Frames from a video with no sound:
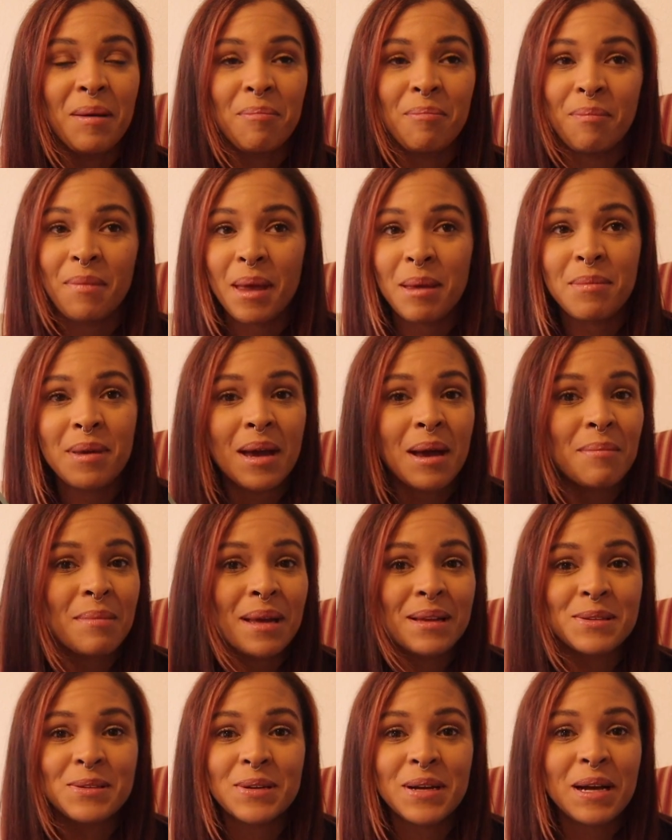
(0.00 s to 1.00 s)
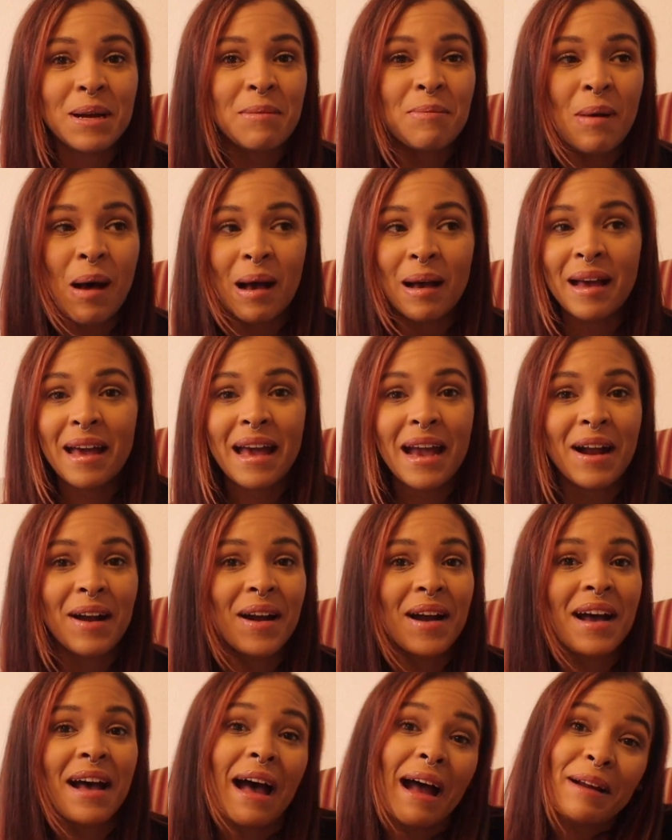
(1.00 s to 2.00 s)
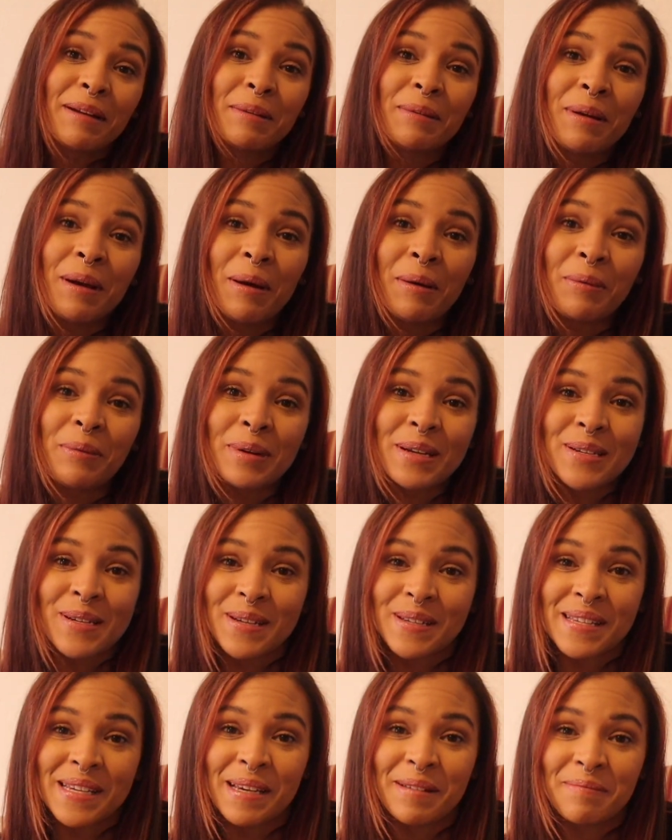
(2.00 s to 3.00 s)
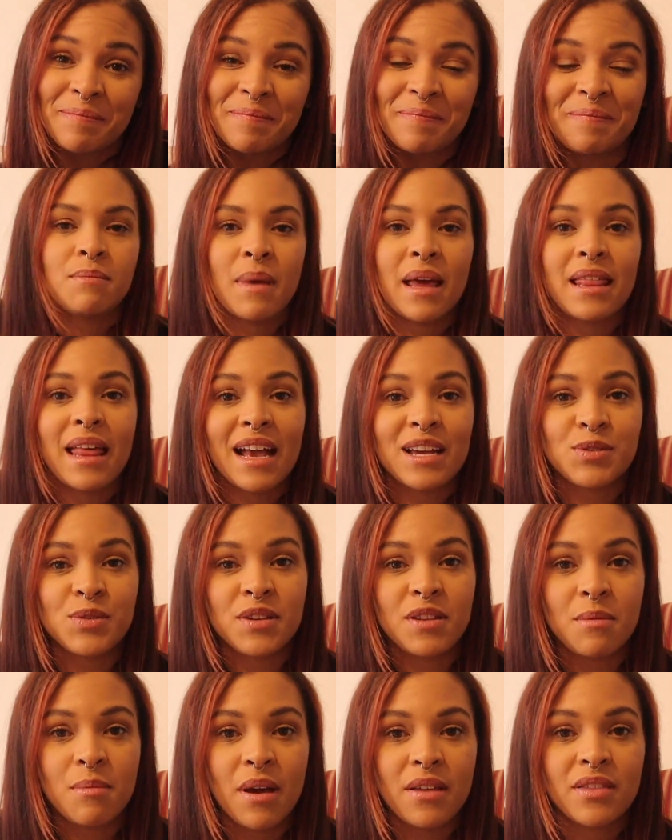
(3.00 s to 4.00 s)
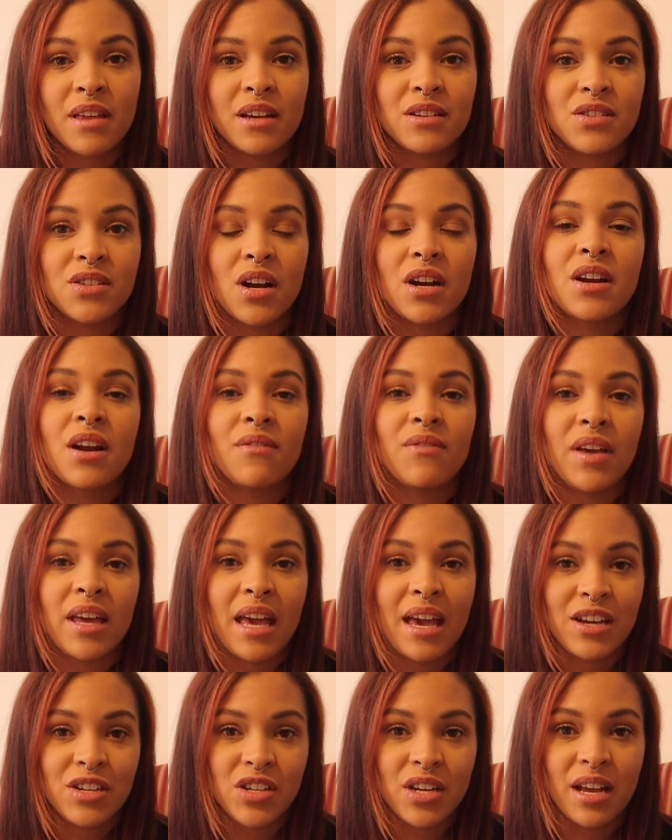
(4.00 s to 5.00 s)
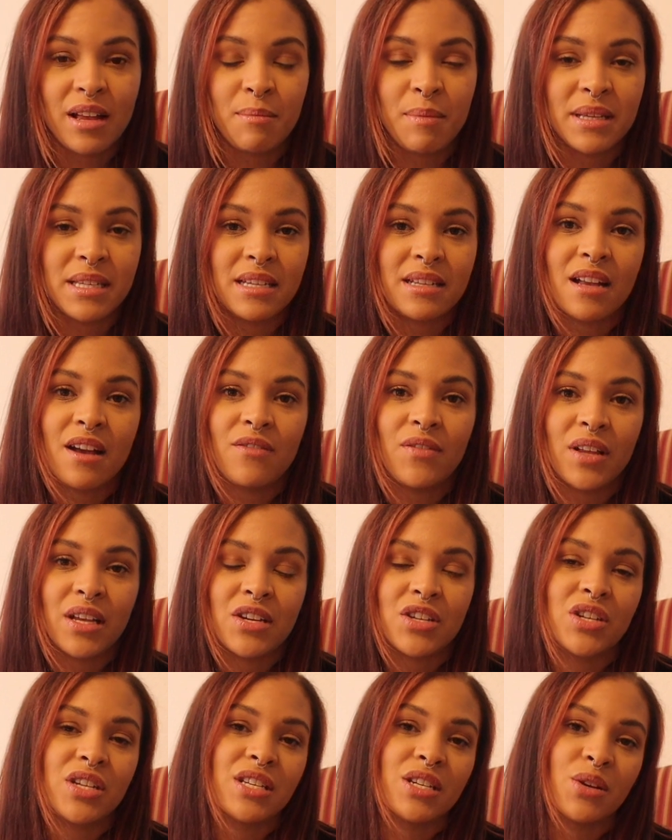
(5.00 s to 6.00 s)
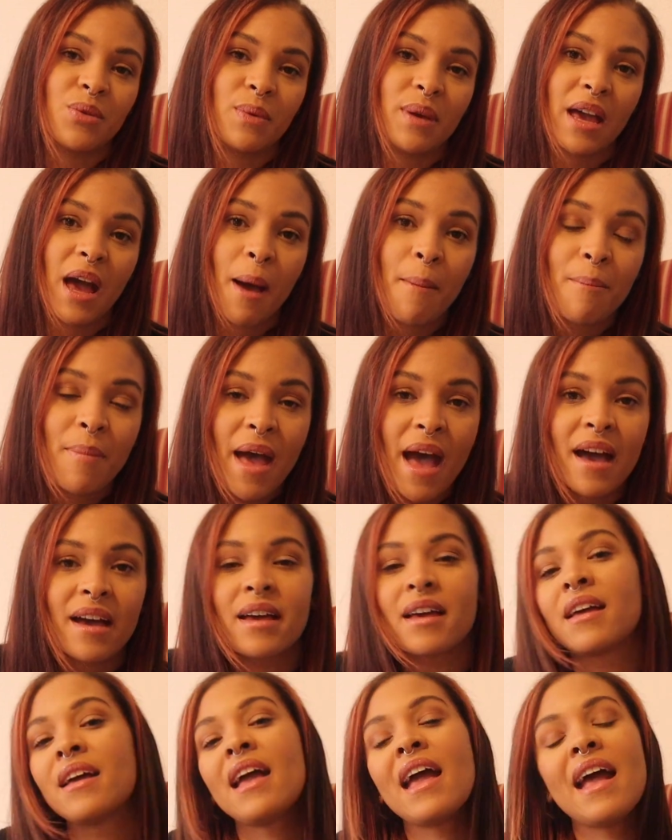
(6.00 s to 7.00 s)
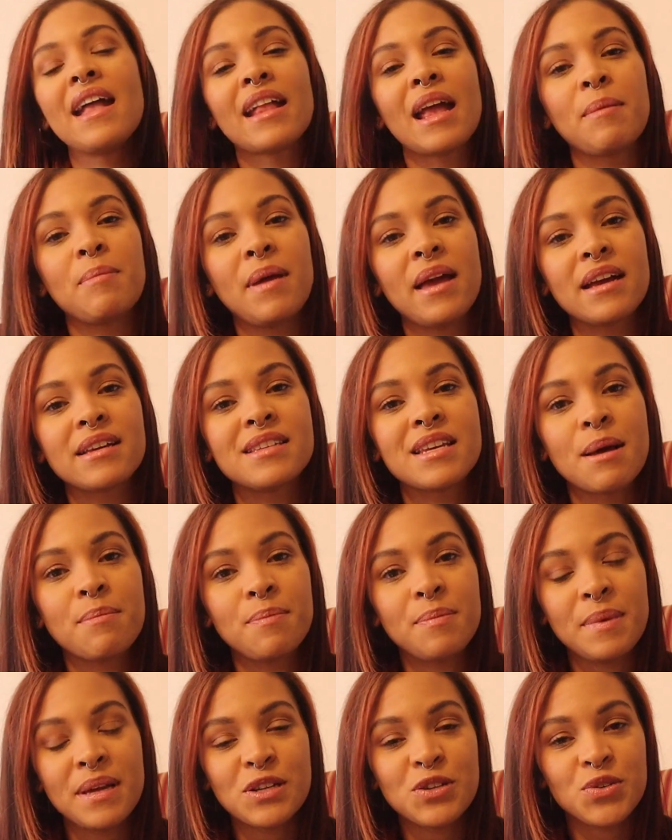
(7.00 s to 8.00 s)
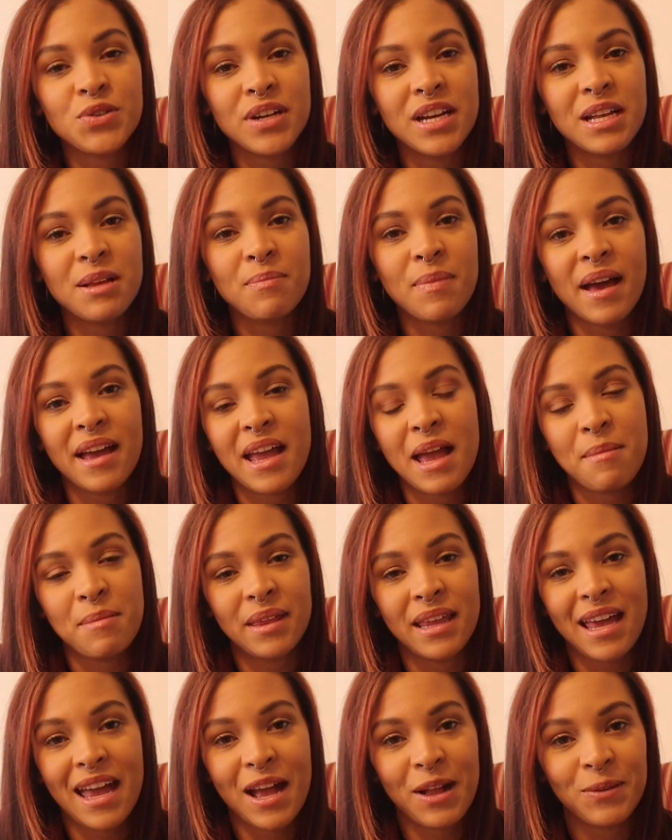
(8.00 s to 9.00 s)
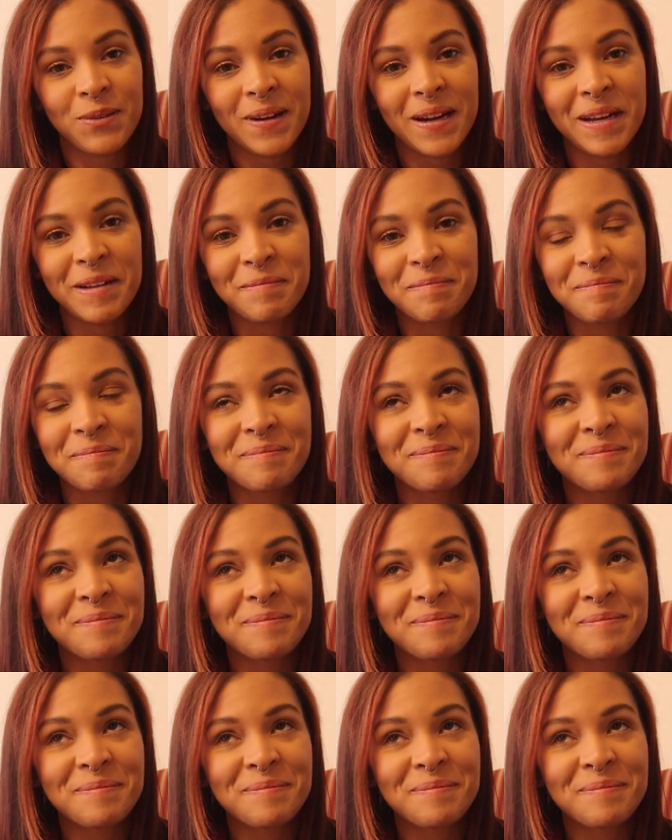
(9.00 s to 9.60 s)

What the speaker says: maybe I'm entering a manga era. I don't know. We shall see. My last read of the month, I started on vacation but did not finish until we got back, and I picked up Beach Read by Emily Henry.